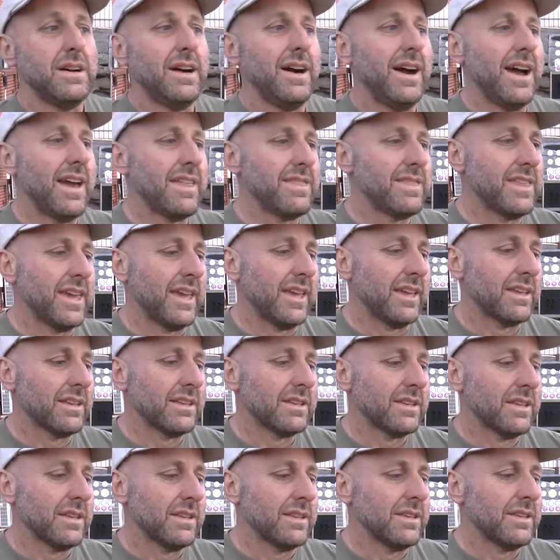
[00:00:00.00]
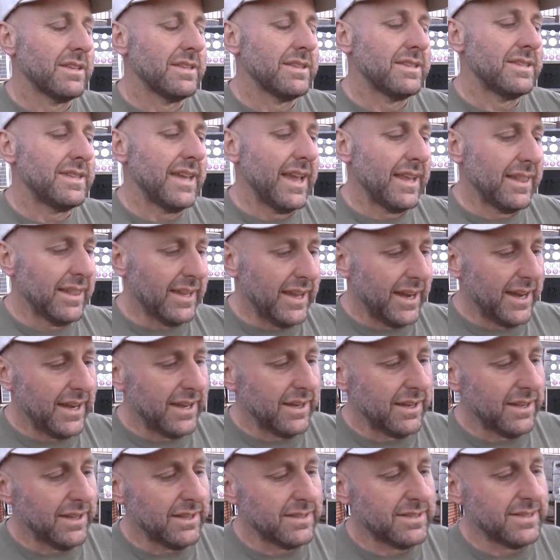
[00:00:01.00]
I think
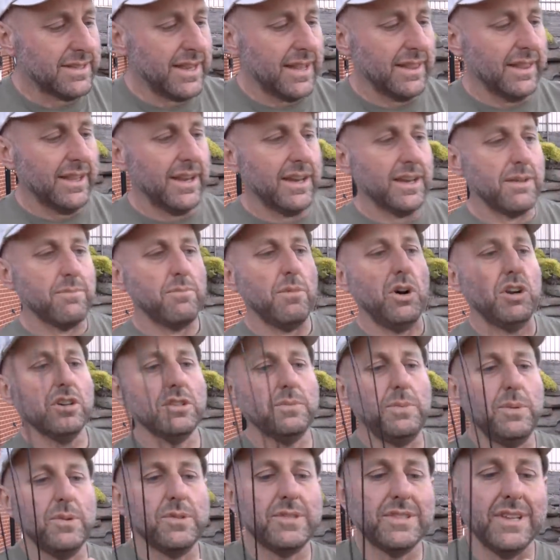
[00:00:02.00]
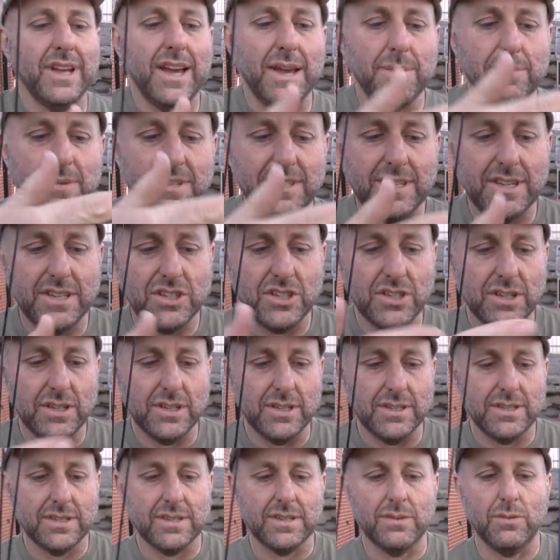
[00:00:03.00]
Sanlida, multiple sight
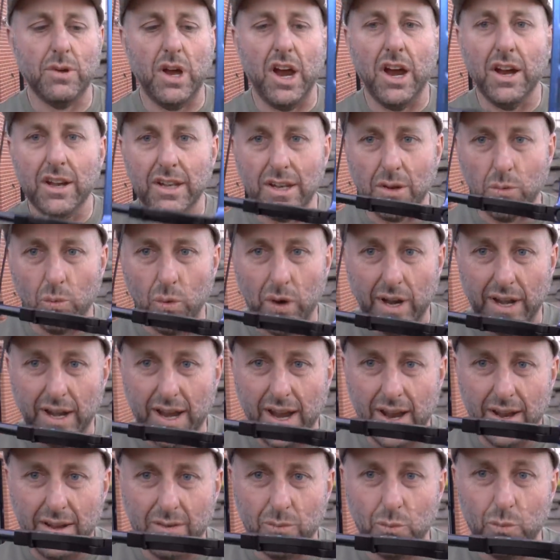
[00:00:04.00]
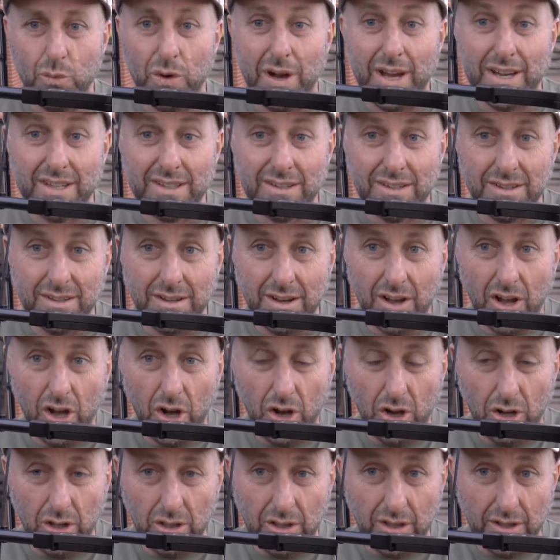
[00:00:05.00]
positions only one one
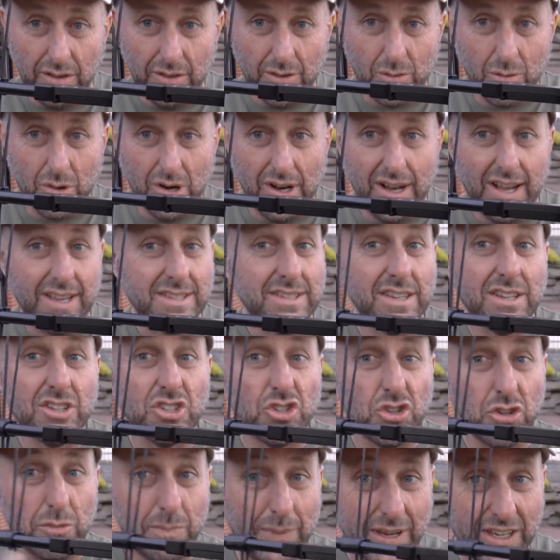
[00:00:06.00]
hole on the riser should